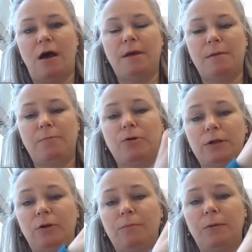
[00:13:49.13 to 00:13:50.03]
Maybe put a
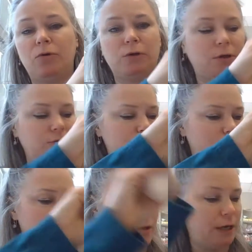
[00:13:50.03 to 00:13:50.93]
little bit more
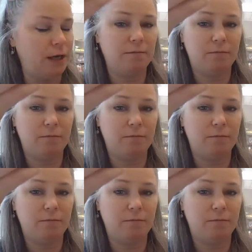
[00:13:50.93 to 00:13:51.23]
lotion on it.